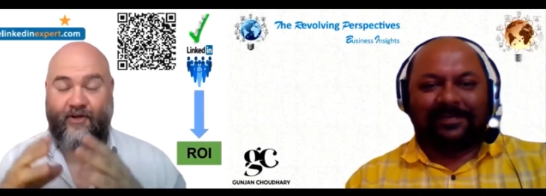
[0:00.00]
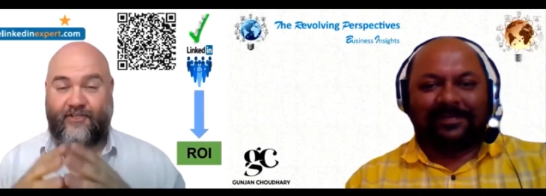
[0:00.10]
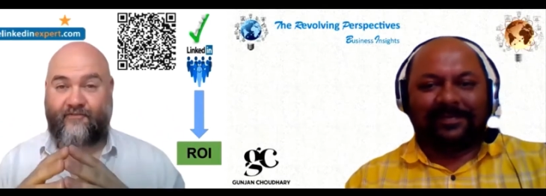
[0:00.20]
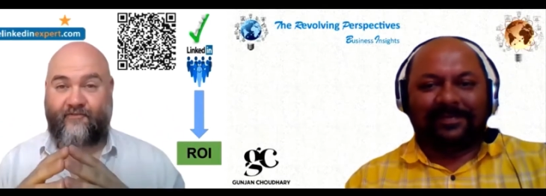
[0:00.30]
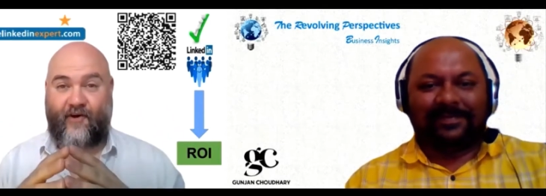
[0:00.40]

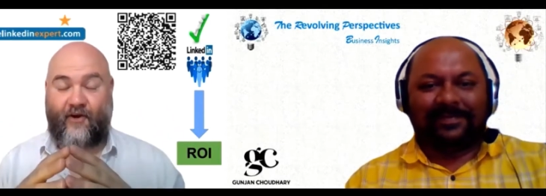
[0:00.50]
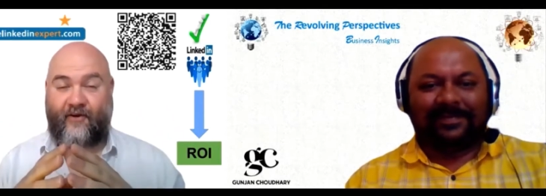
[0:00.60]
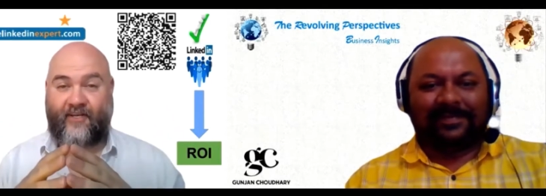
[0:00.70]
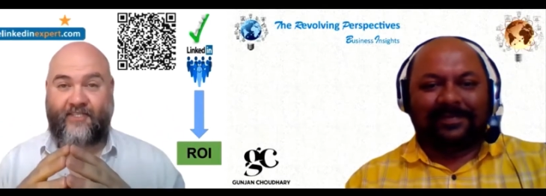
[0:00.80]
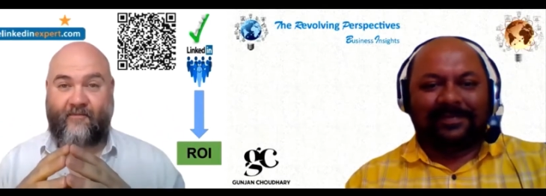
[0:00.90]
Speaker 1: just
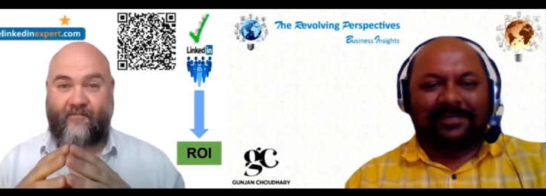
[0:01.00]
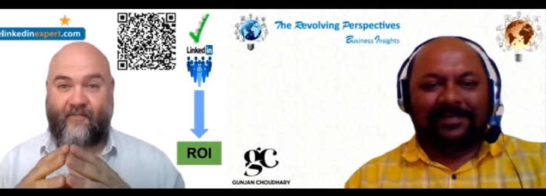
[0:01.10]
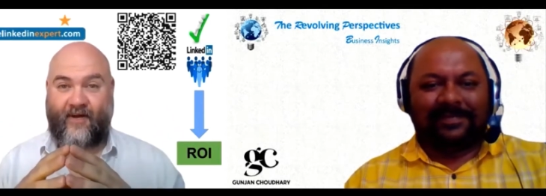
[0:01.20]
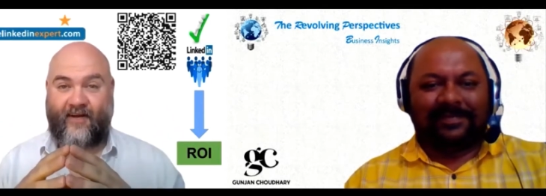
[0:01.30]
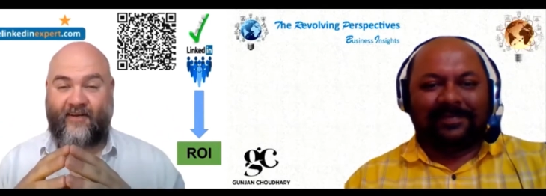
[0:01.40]
following some
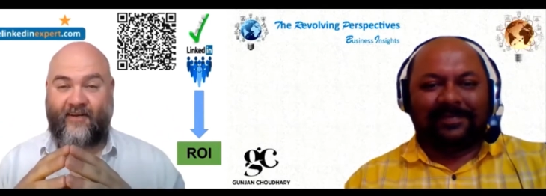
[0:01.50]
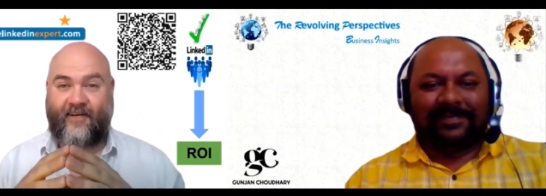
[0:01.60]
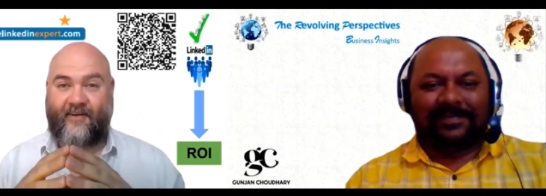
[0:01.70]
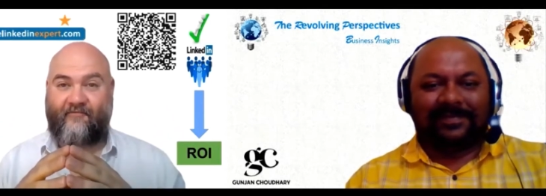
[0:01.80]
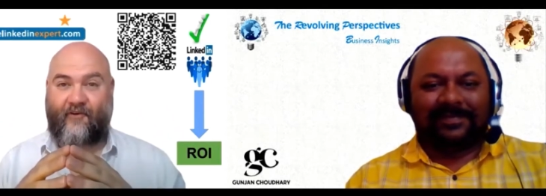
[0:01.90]
uh,
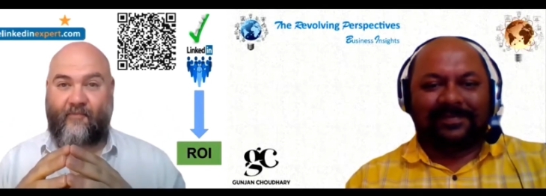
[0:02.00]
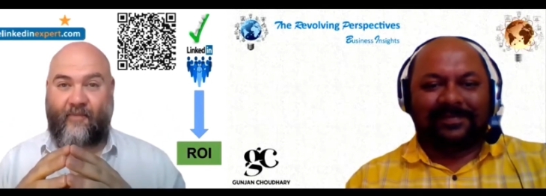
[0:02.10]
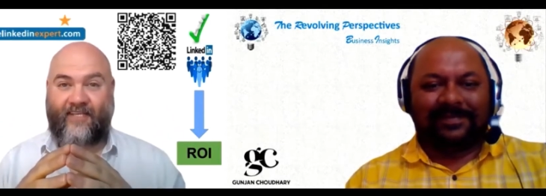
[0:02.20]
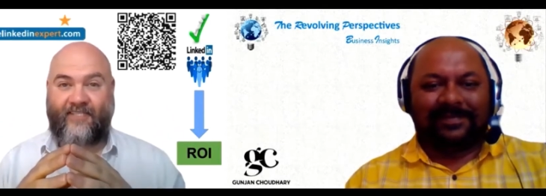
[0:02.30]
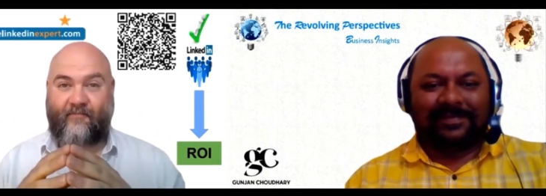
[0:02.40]
very
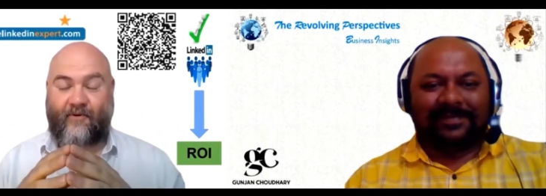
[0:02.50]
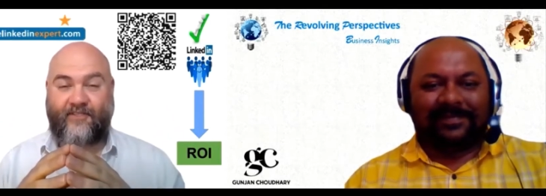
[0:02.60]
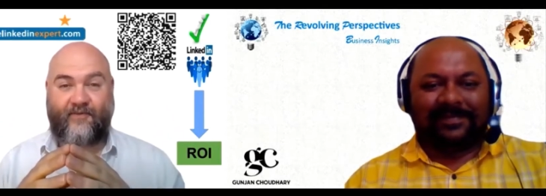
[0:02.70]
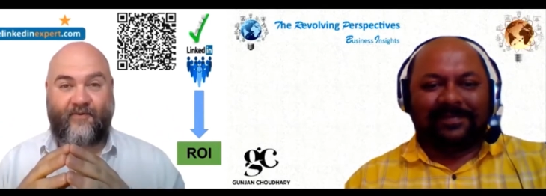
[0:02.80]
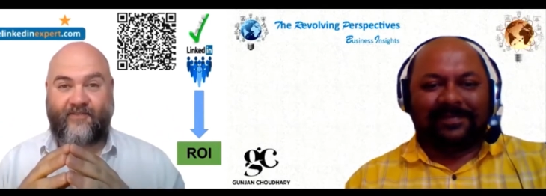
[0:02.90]
basic
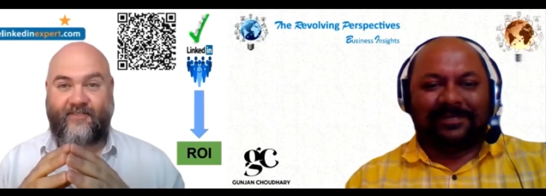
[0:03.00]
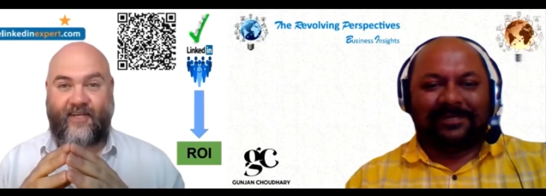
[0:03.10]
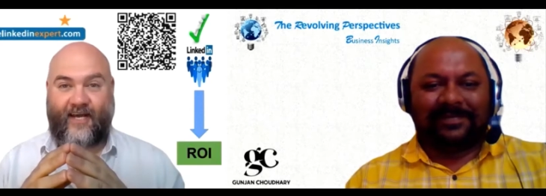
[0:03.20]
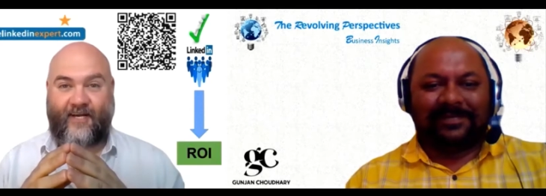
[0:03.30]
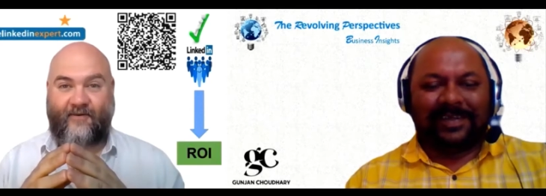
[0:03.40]
principles.
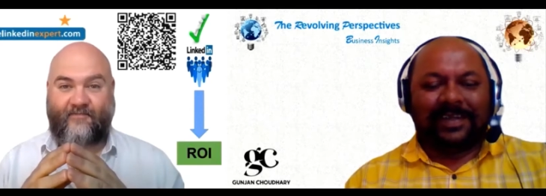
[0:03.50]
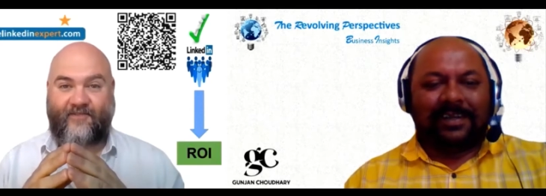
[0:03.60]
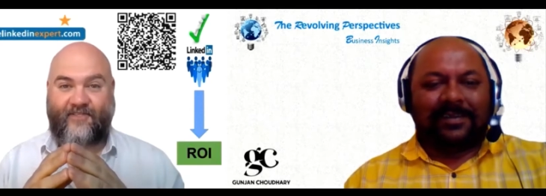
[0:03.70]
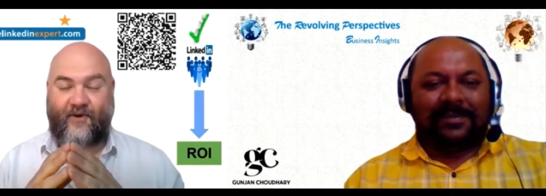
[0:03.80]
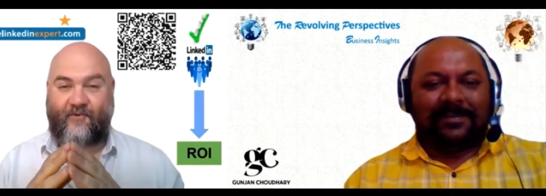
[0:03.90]
Um,
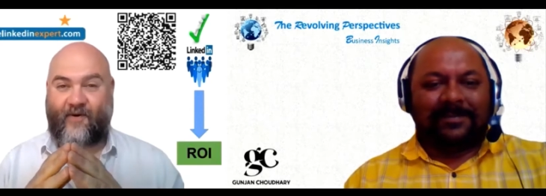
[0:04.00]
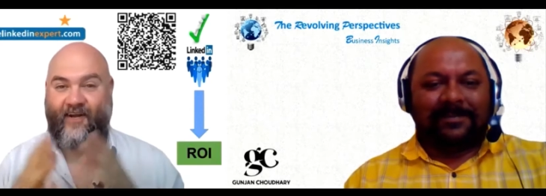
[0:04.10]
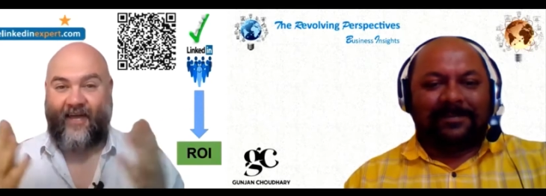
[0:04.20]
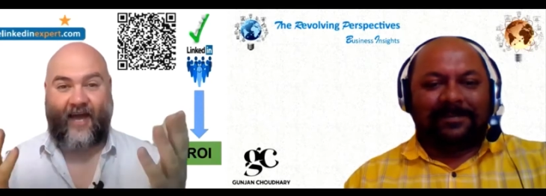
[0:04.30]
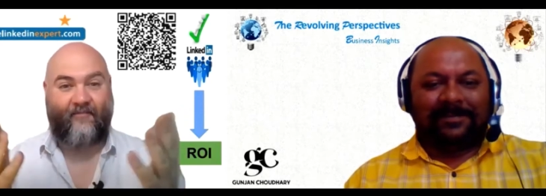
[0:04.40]
so, uh,
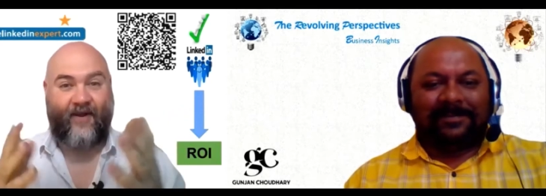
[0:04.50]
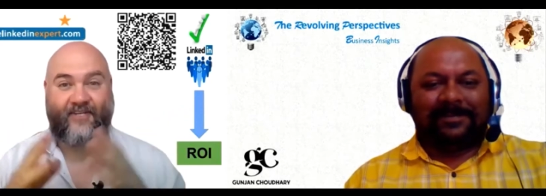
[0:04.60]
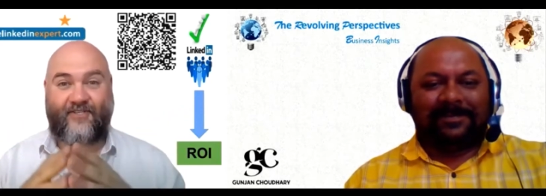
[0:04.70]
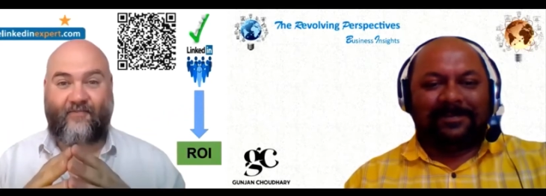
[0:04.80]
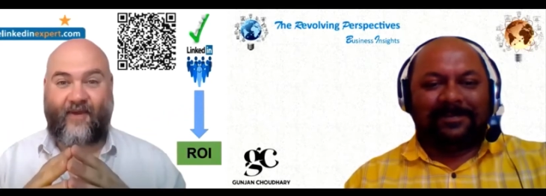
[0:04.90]
yeah,
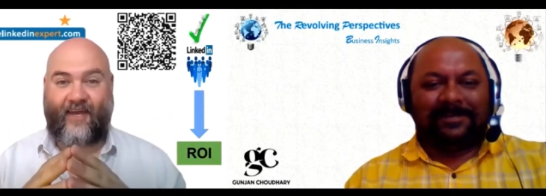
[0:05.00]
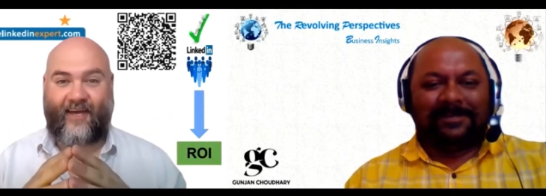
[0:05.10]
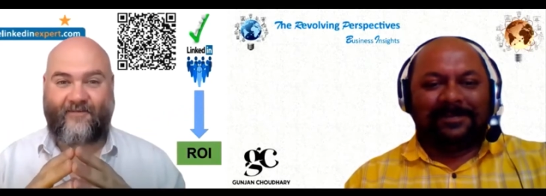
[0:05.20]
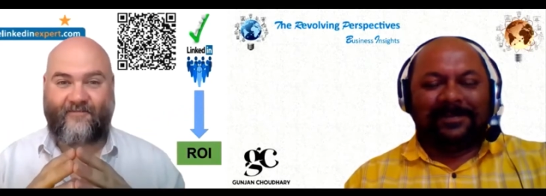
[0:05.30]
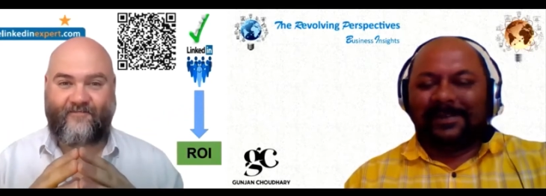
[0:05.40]
pleasure to be
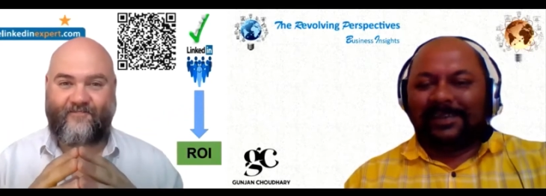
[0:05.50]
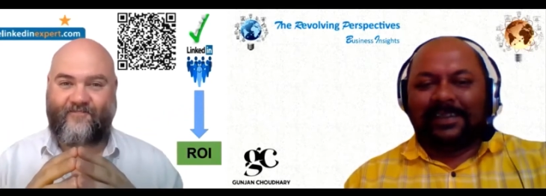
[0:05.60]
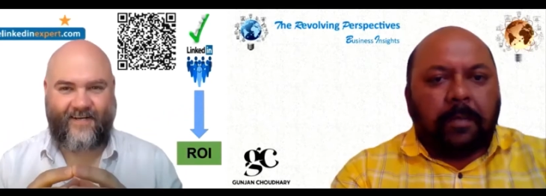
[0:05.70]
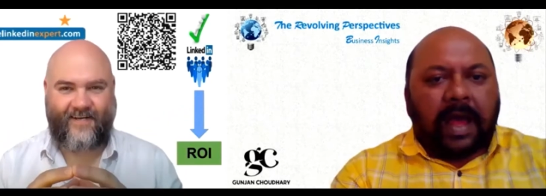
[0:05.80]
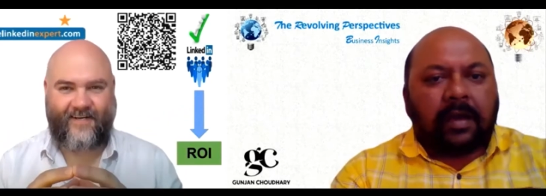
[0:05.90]
here.
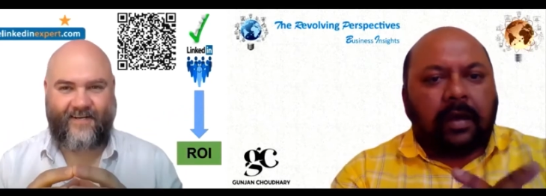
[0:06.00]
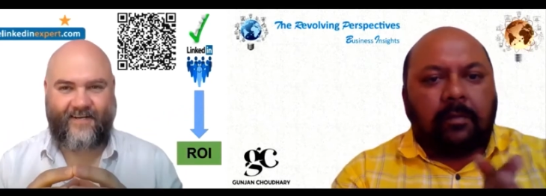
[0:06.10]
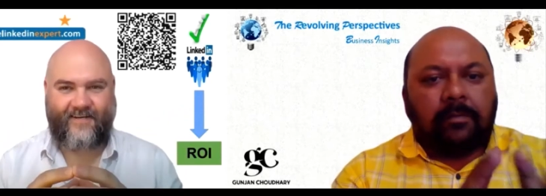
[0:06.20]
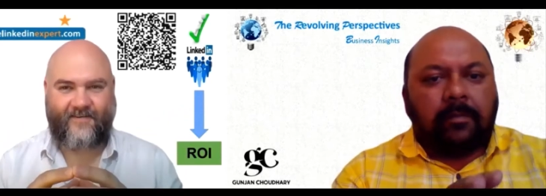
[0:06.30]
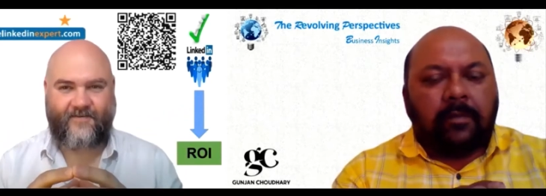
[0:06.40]
Speaker 2: Matt,
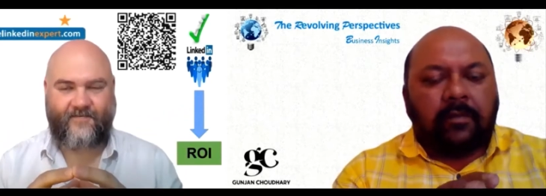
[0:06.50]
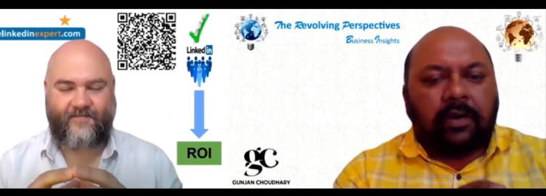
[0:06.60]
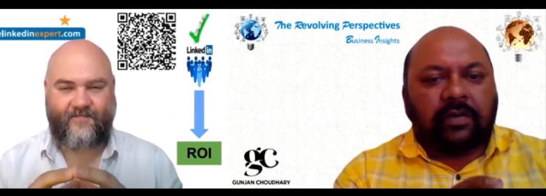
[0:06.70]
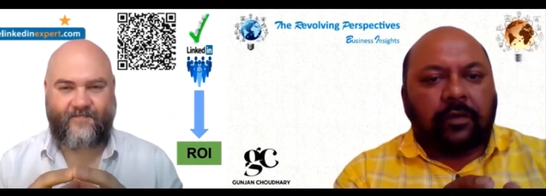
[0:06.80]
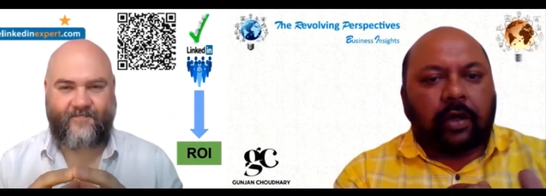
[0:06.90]
uh,
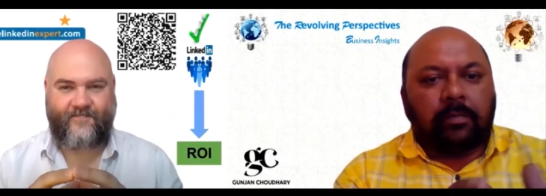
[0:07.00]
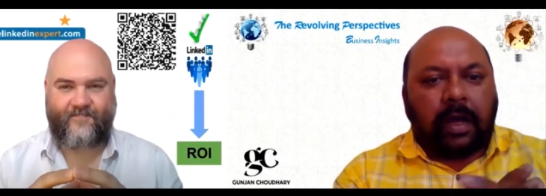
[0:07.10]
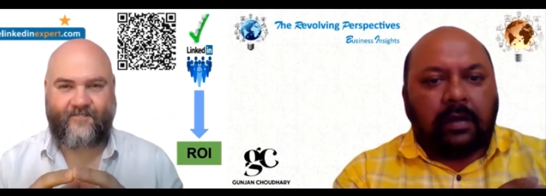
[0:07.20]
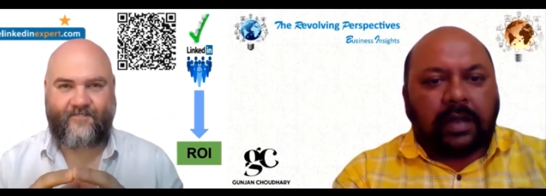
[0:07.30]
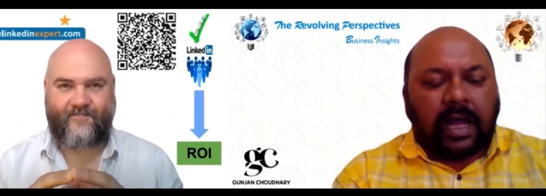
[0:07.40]
first of all,
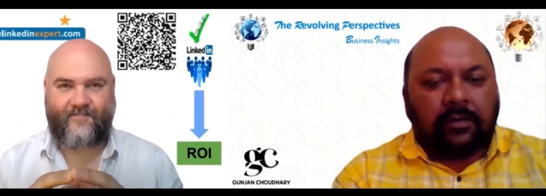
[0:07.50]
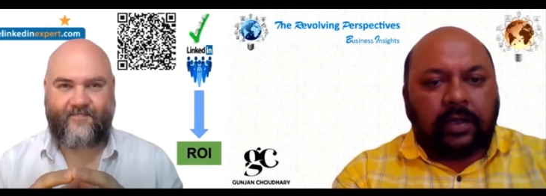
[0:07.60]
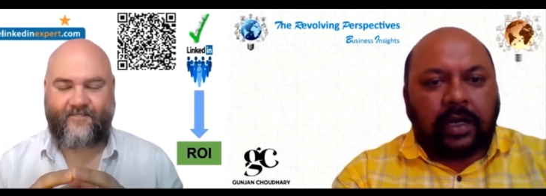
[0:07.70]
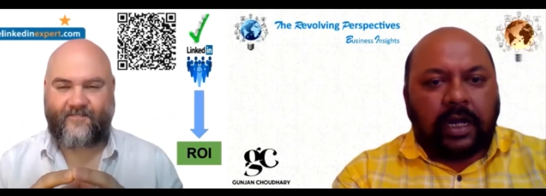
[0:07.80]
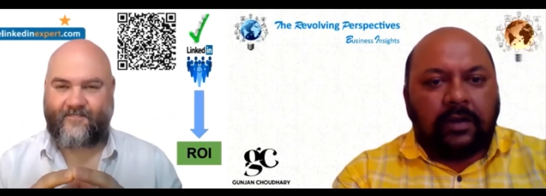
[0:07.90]
uh, thanks for
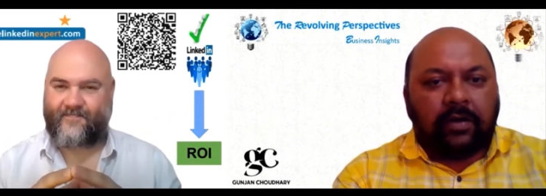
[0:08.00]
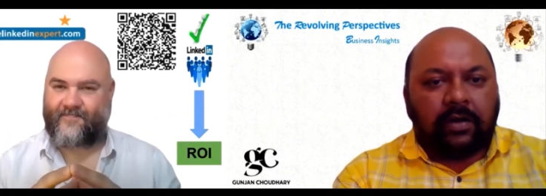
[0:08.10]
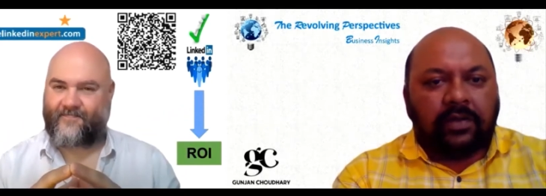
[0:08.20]
the kind words